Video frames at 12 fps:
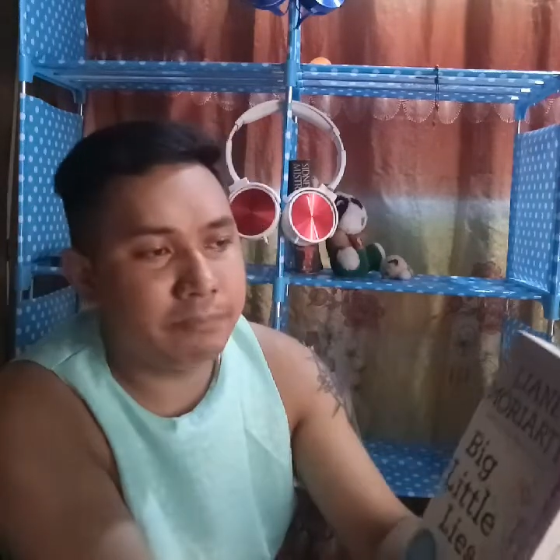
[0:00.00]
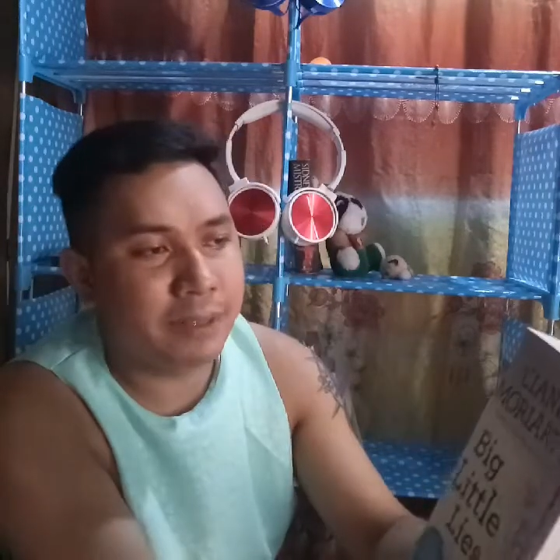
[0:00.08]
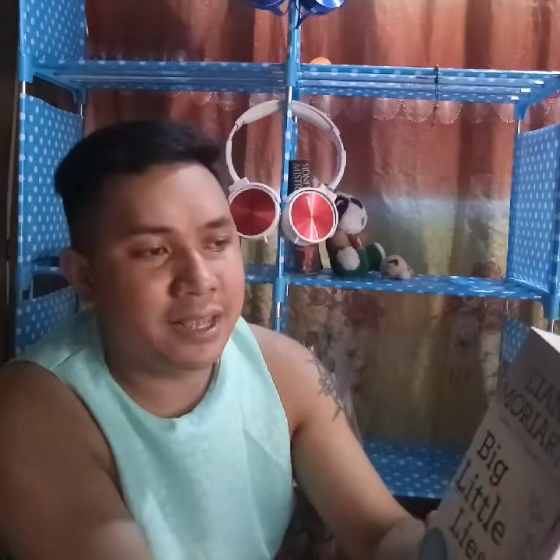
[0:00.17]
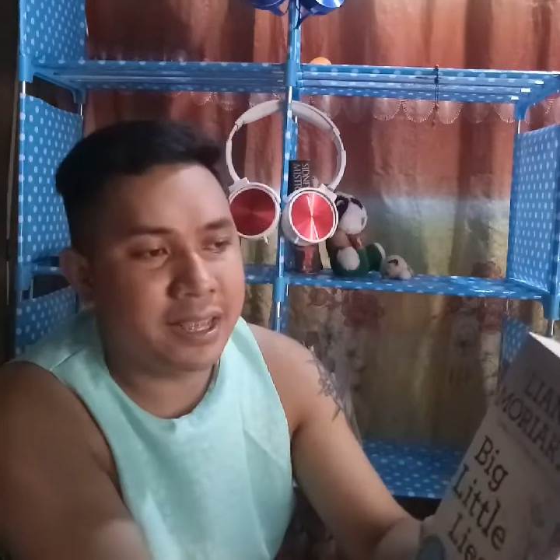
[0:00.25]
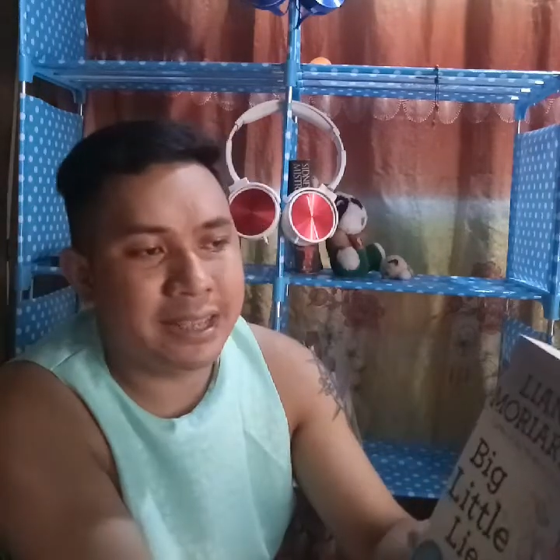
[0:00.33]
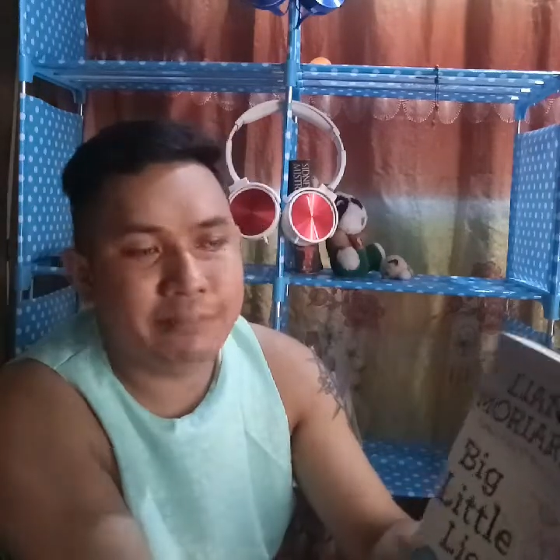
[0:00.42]

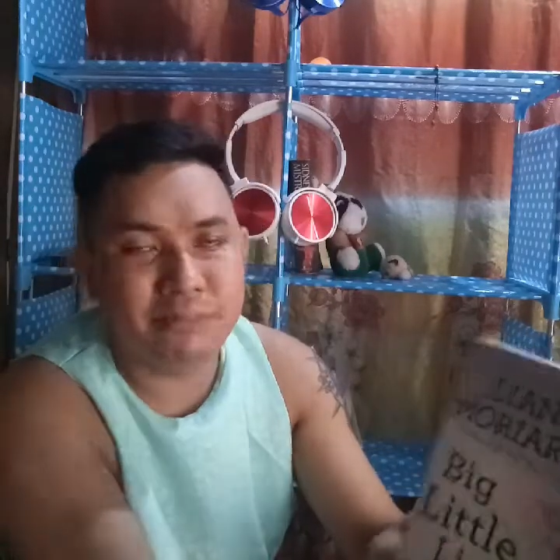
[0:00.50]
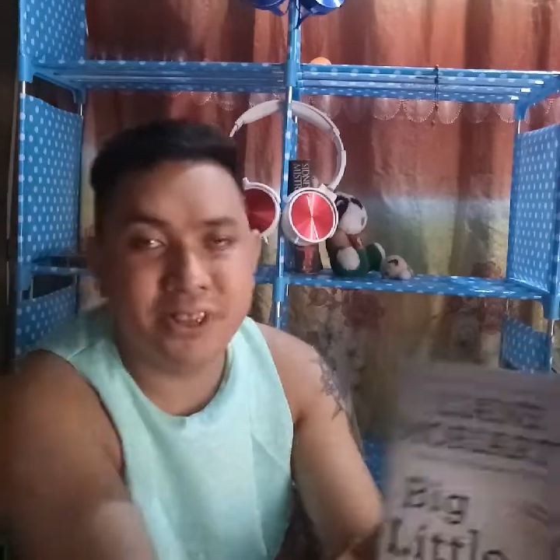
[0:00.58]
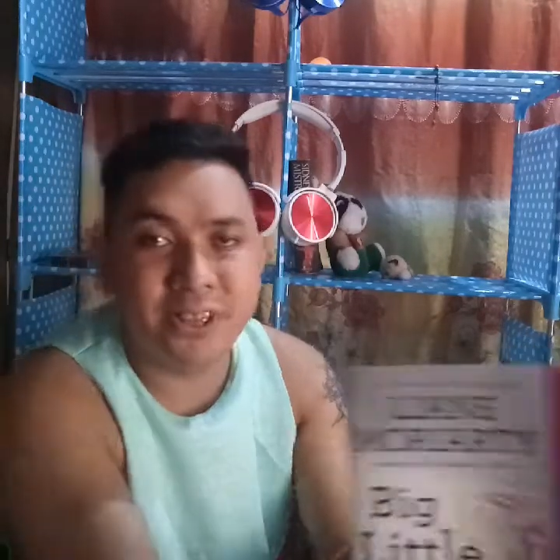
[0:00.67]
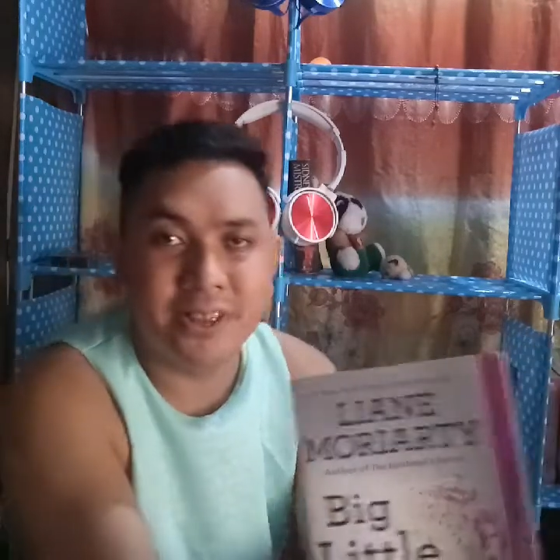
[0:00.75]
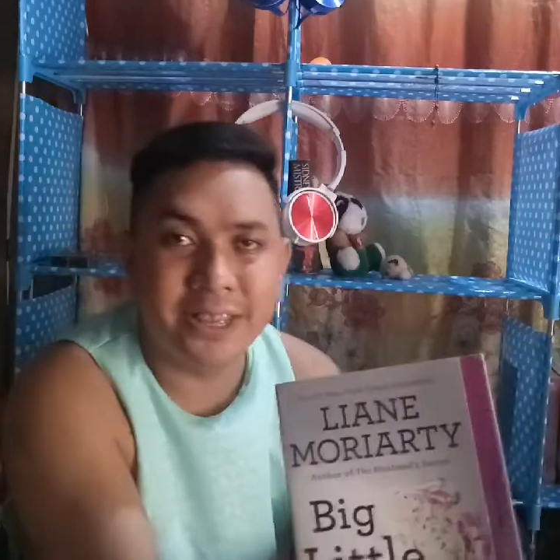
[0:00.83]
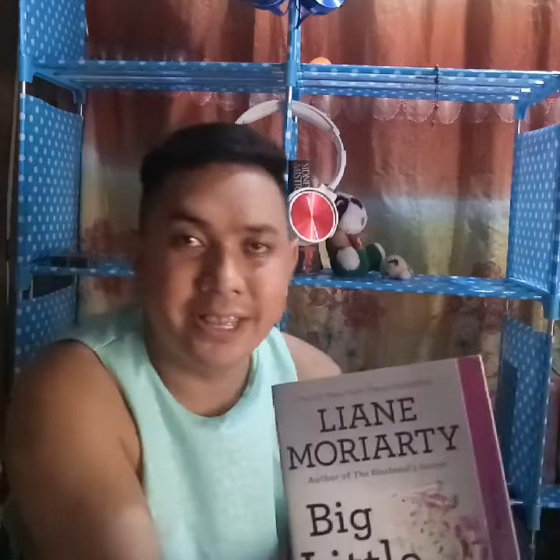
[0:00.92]
by Liane
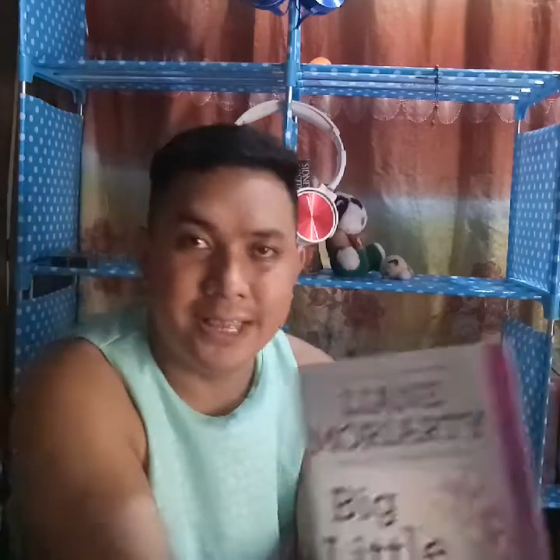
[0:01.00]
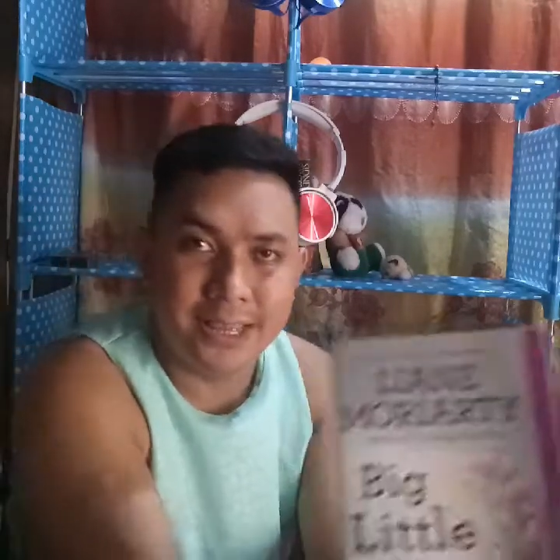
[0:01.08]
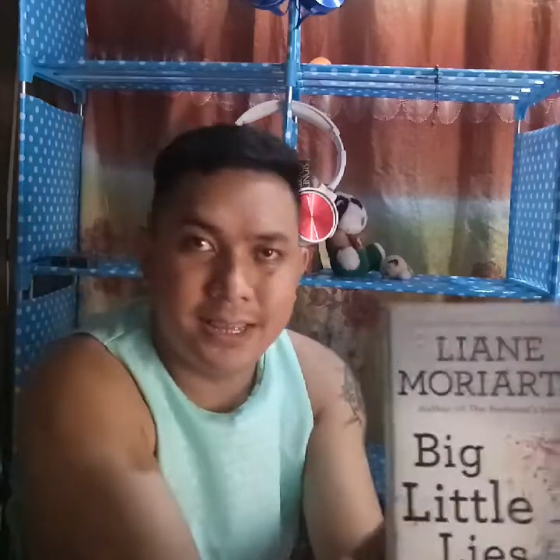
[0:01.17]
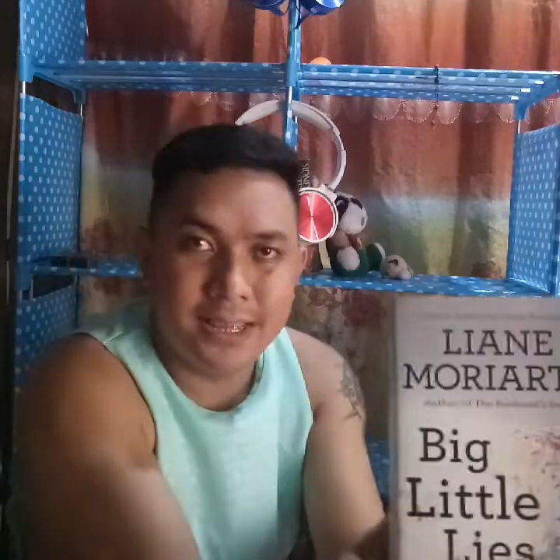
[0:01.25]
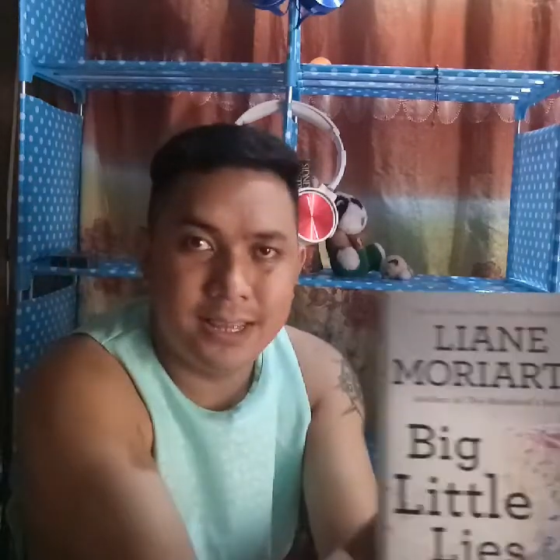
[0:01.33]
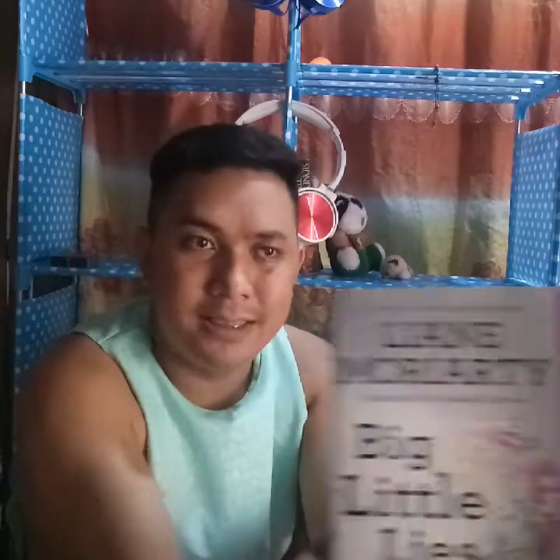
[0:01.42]
Moriarty.
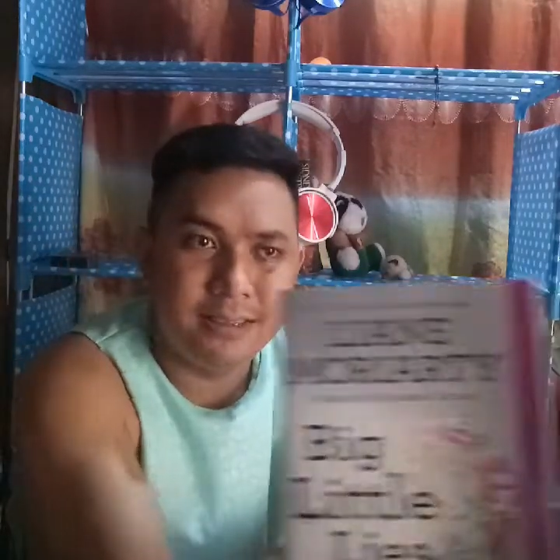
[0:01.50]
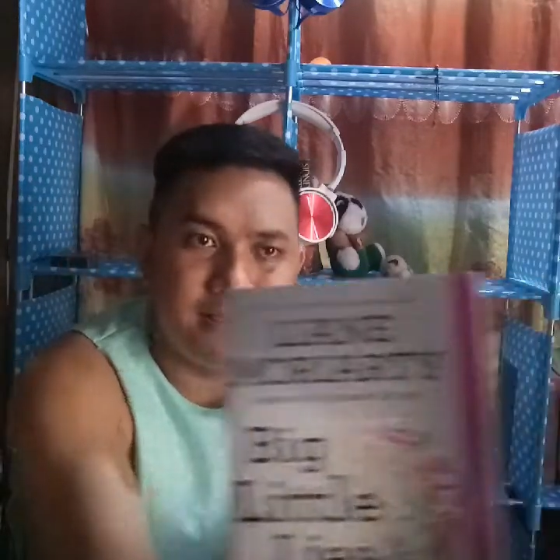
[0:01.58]
Yes.